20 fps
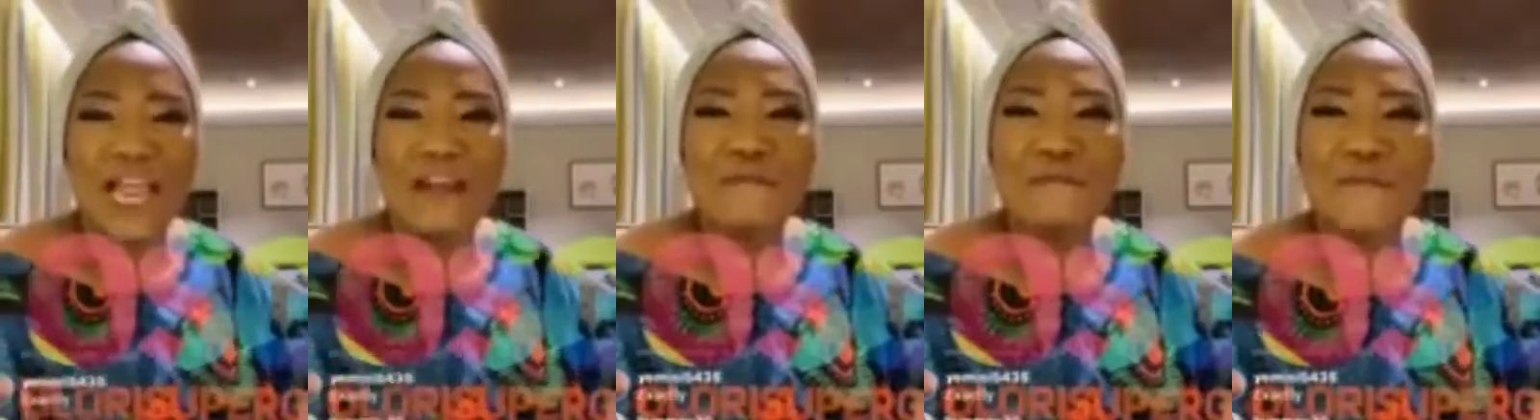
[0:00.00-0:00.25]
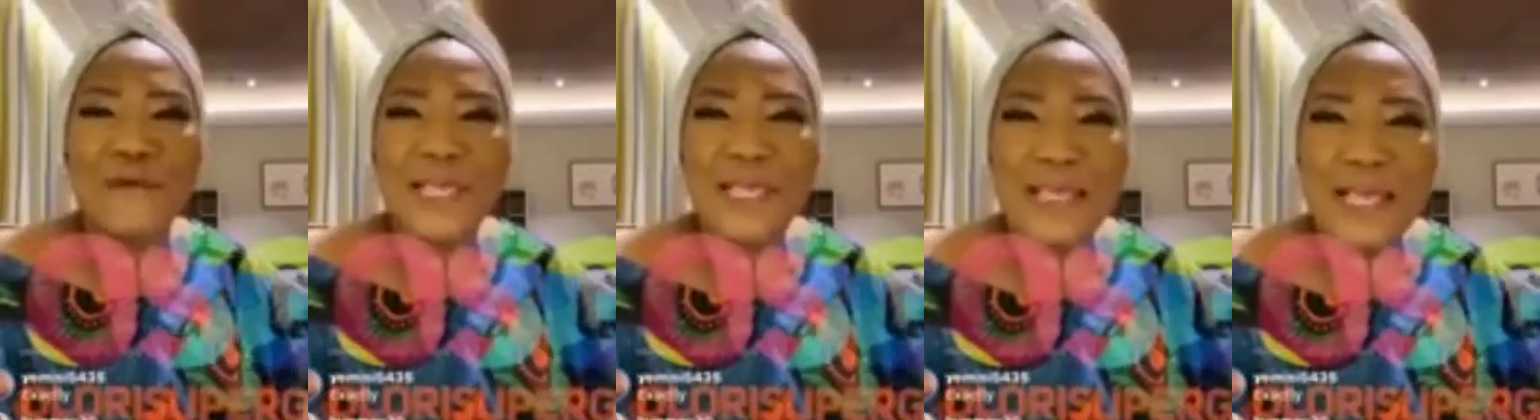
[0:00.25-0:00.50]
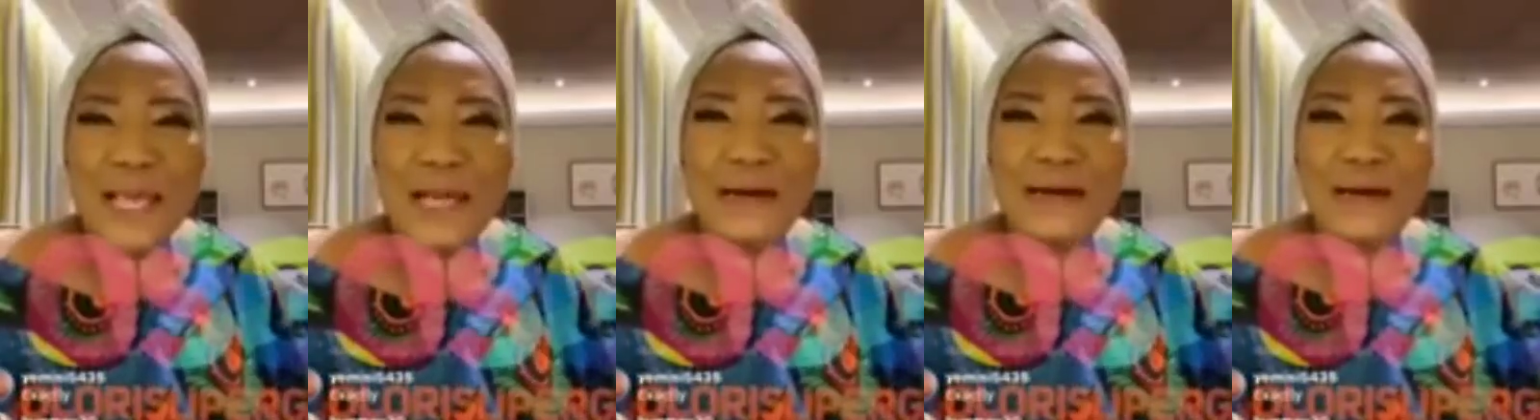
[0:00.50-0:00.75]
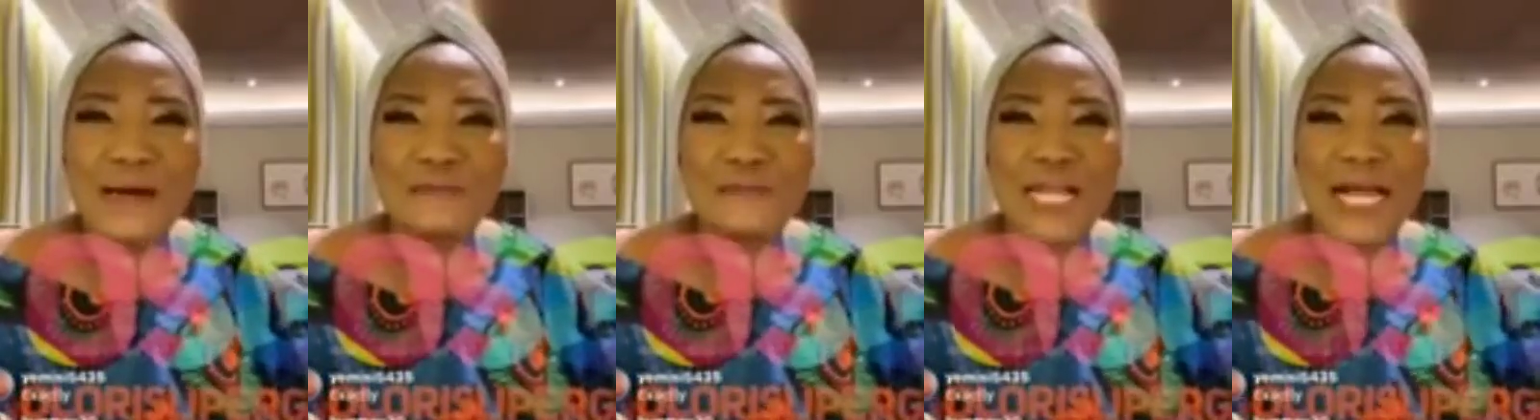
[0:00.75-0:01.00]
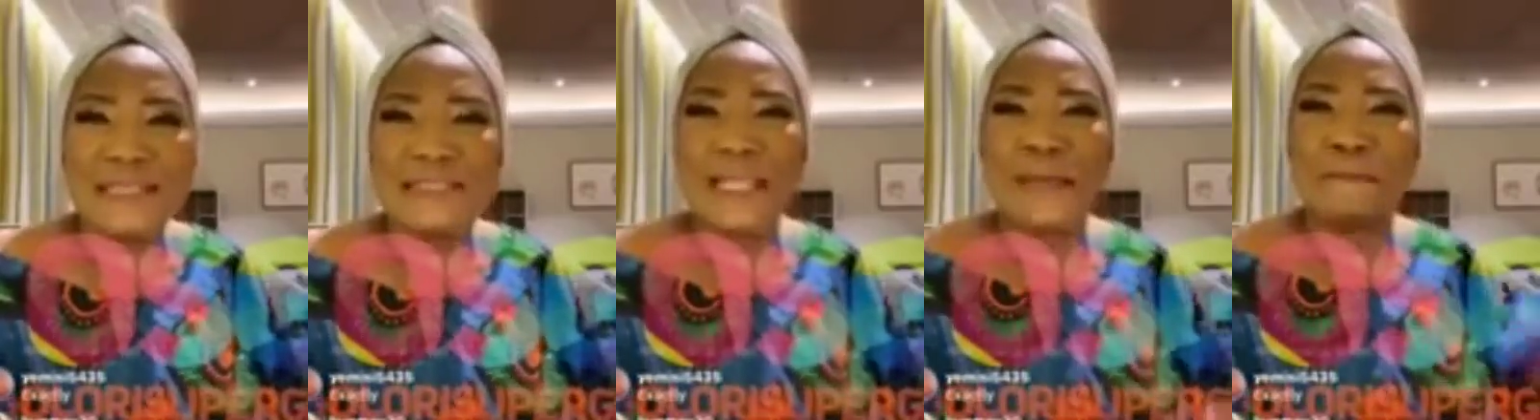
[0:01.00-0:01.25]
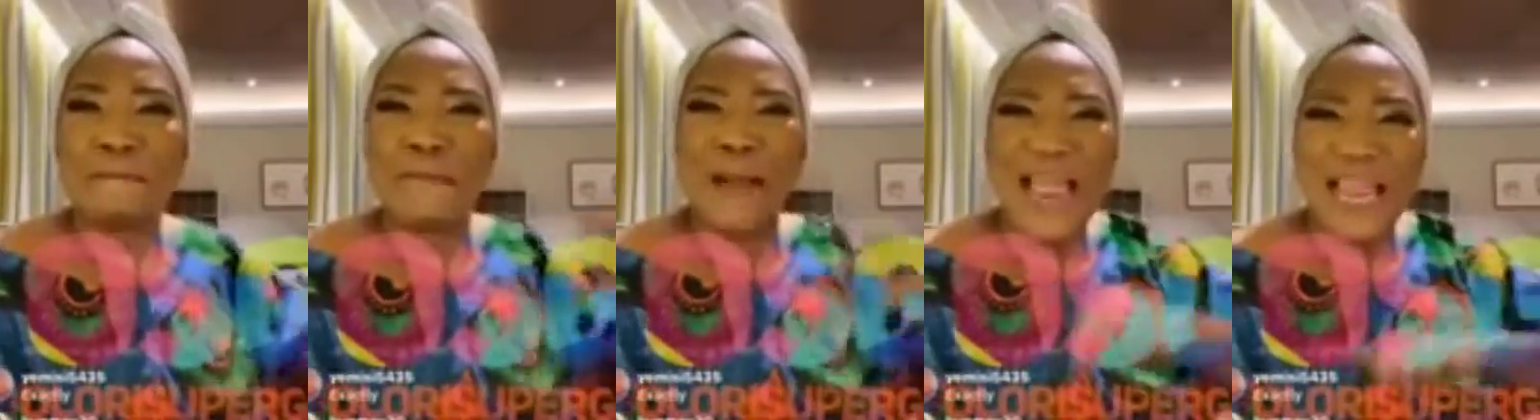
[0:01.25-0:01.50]
Every aircraft
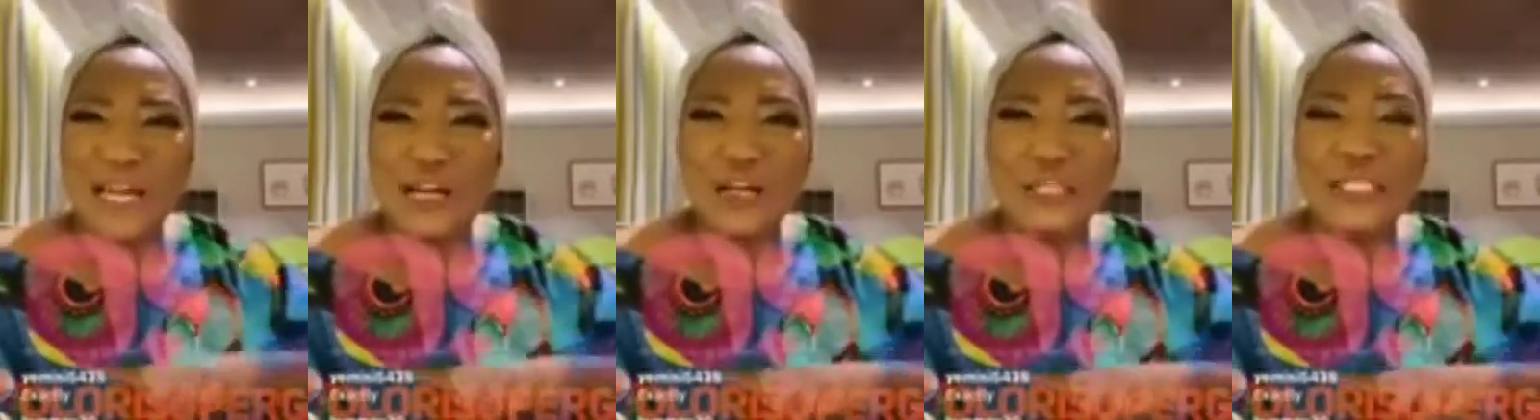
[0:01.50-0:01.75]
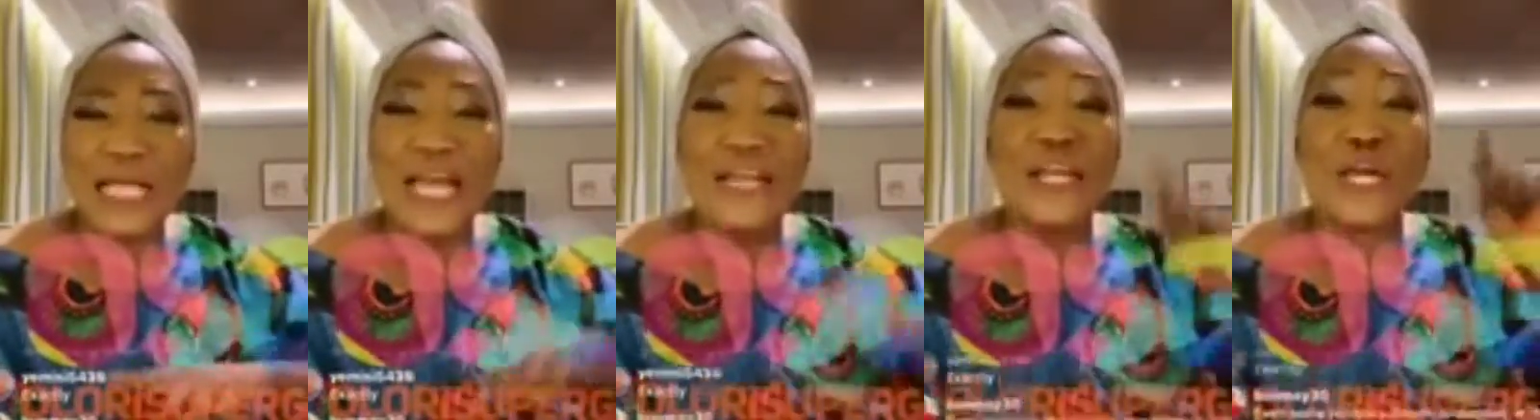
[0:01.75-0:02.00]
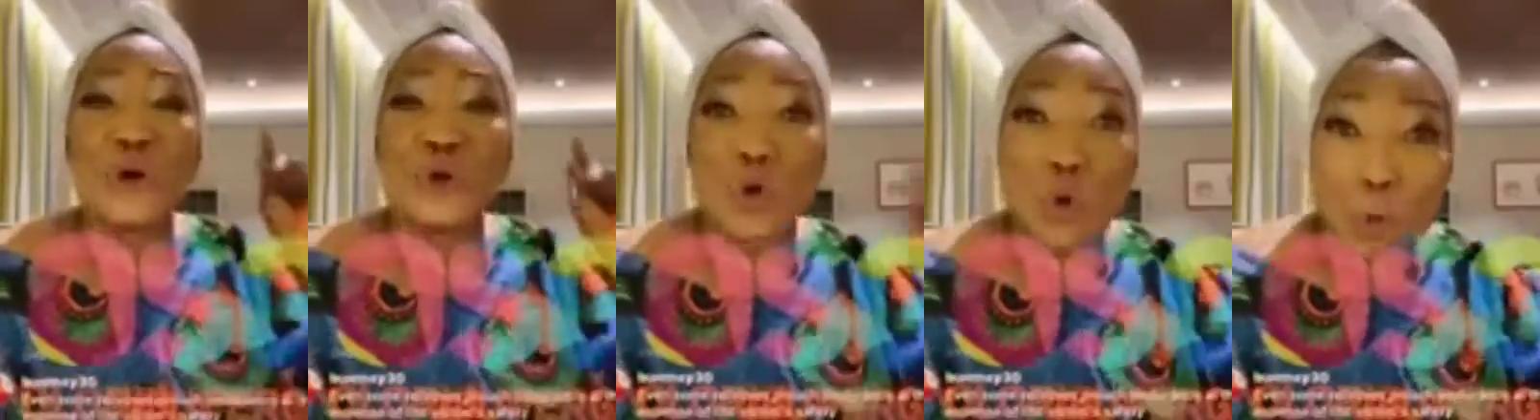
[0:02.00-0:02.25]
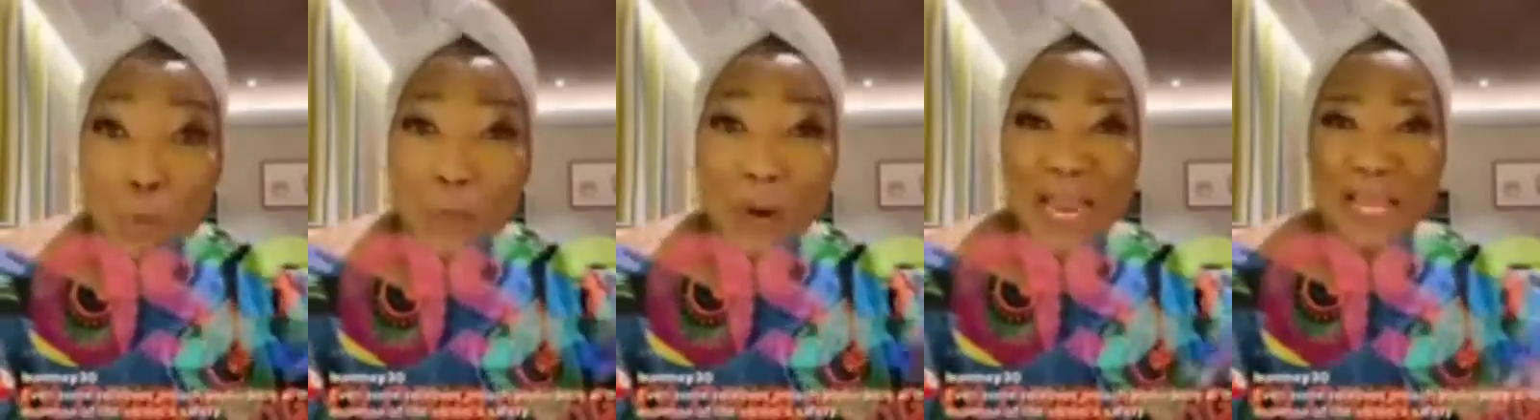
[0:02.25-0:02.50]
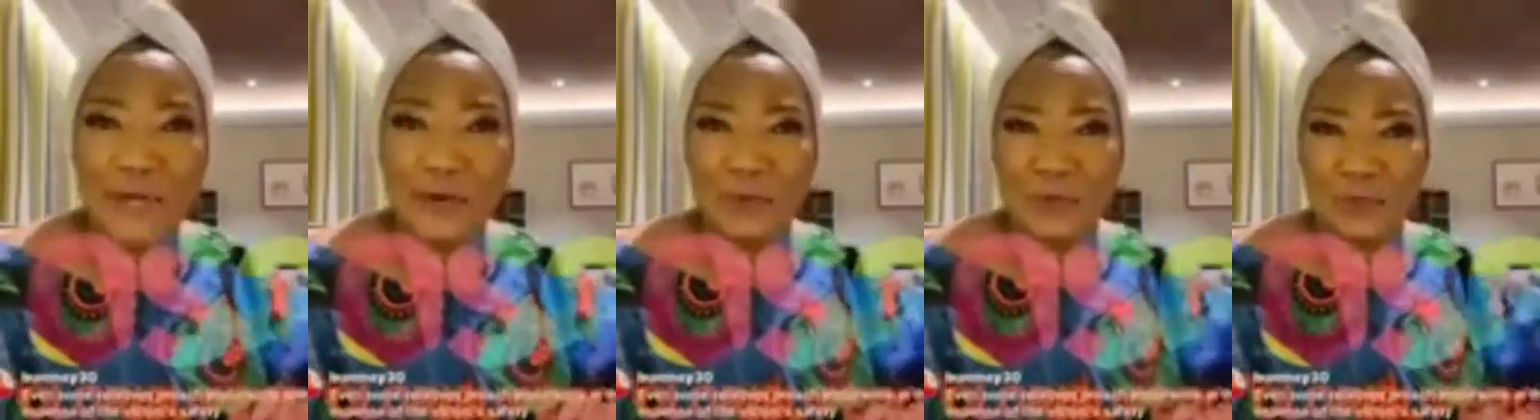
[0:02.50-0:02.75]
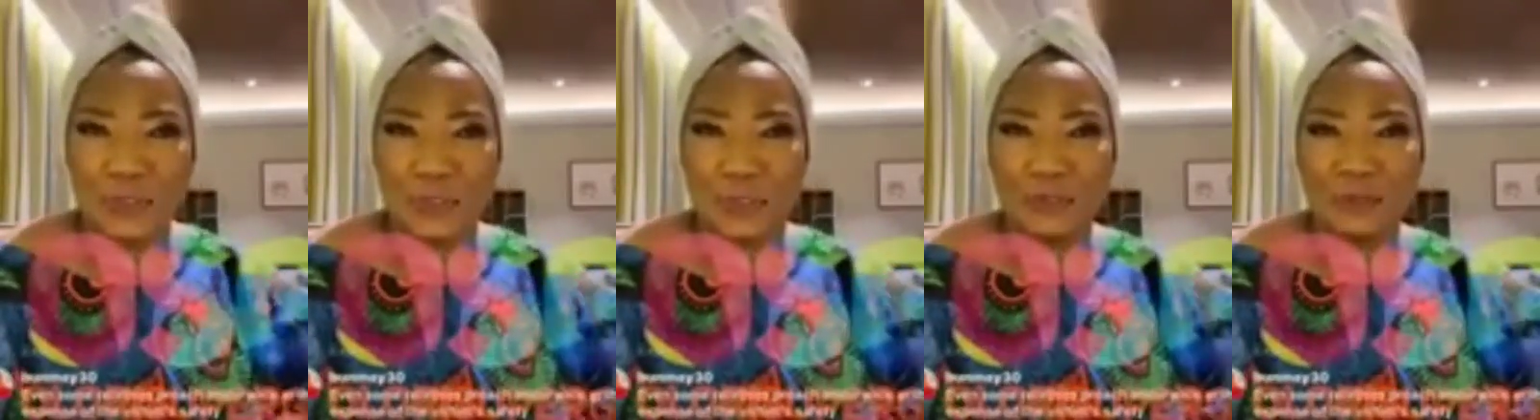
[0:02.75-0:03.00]
has a pilot and a
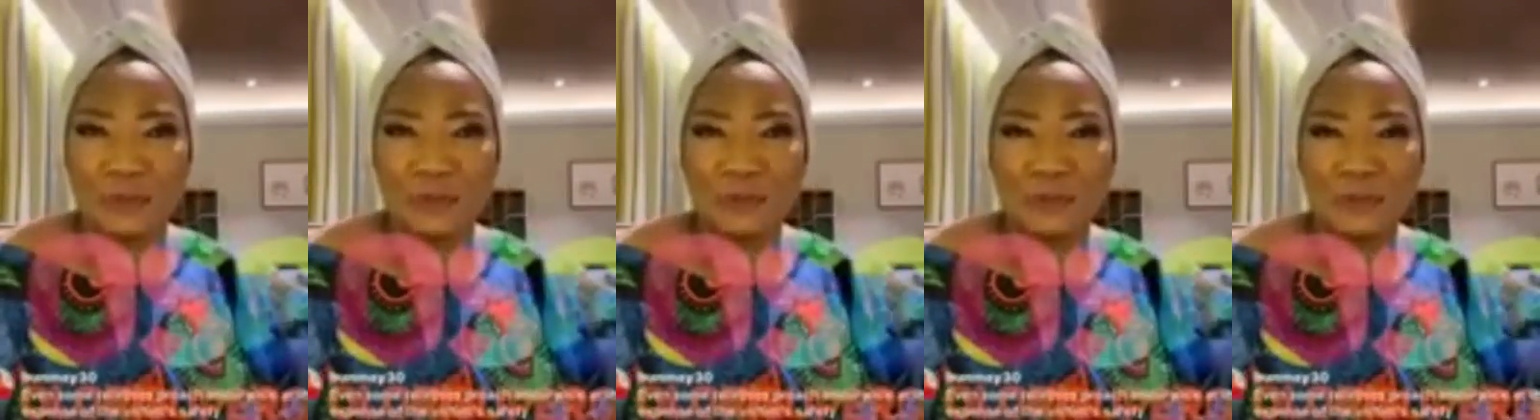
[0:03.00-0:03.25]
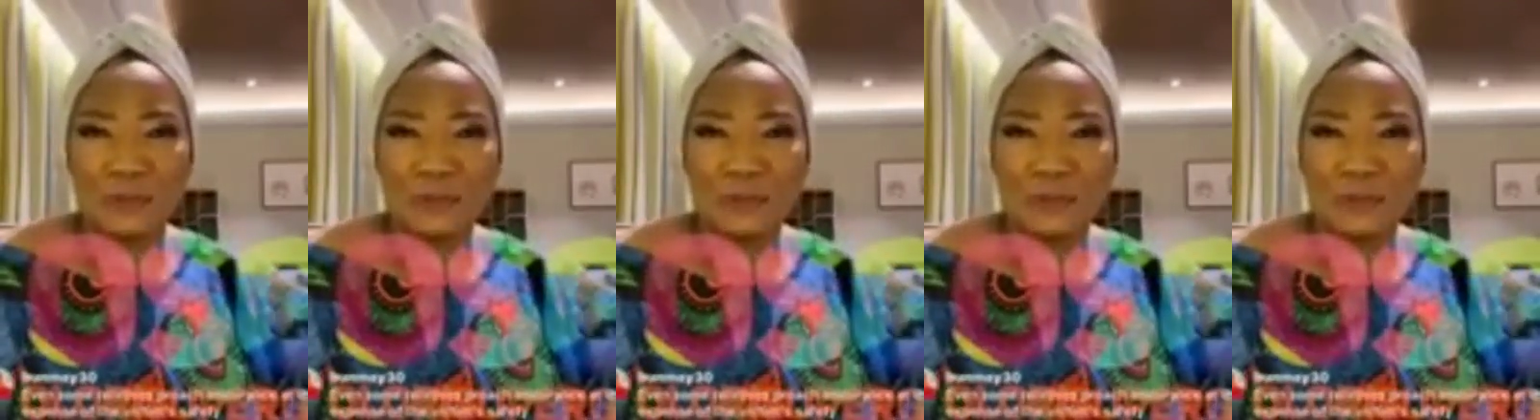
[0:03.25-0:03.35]
co-pilot.